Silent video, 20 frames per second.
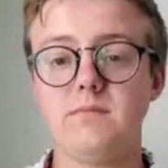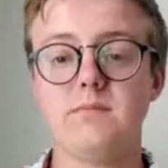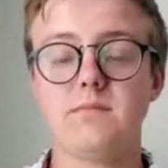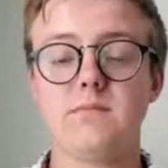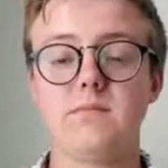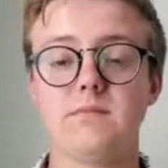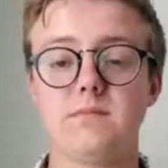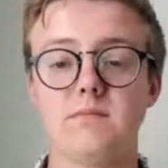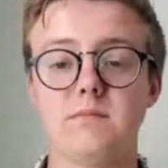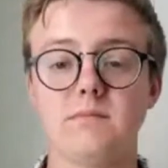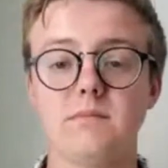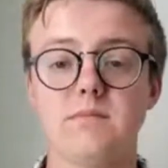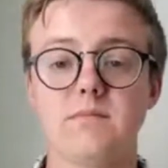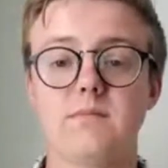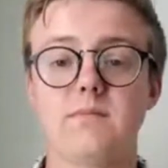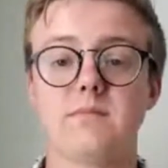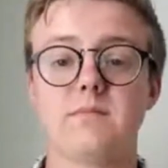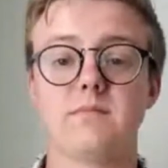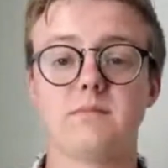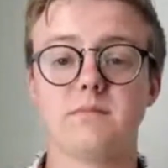
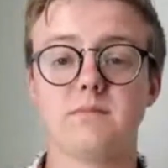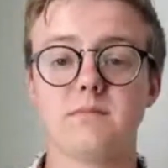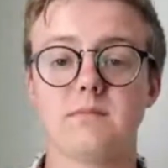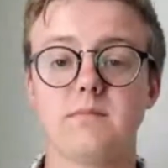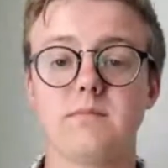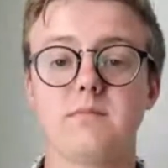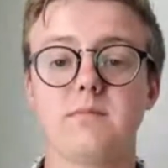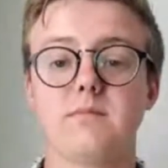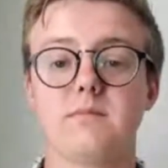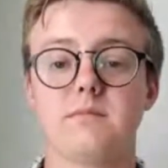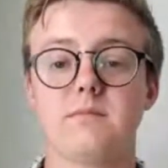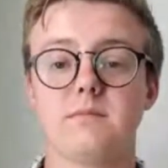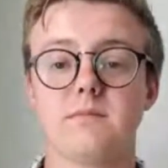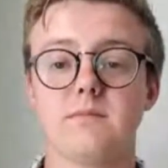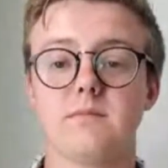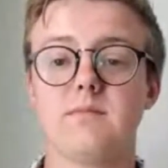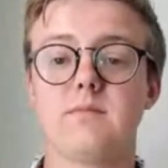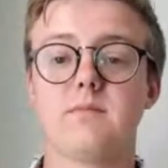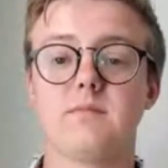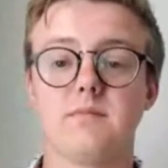
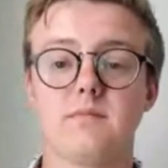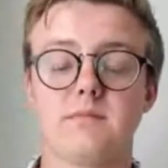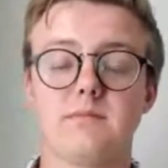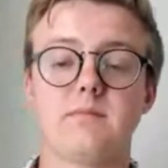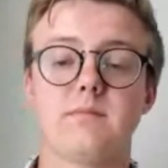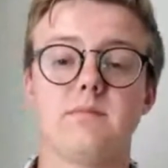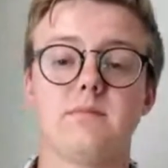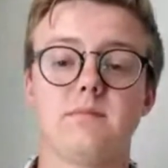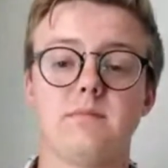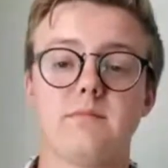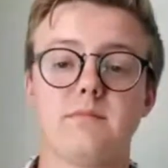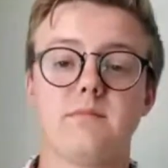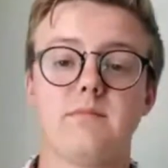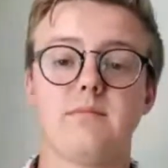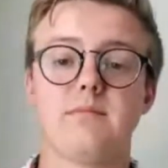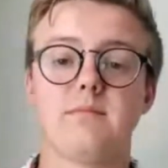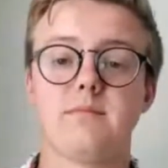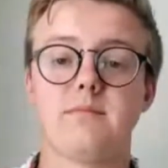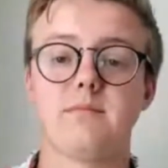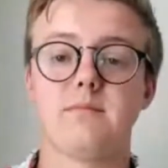
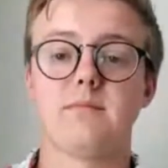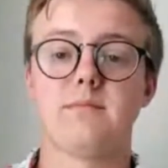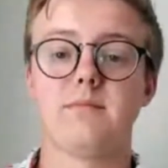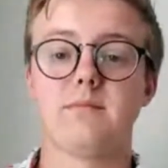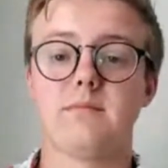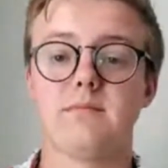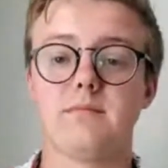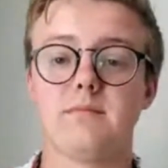(not speaking)